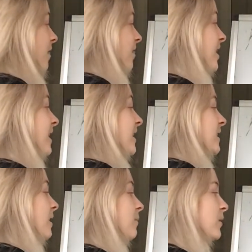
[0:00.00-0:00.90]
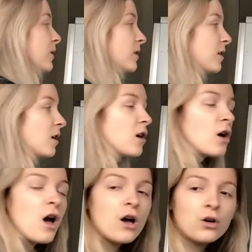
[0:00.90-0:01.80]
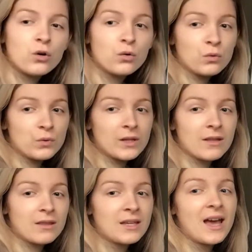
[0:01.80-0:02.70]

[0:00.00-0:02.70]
These numbers are called the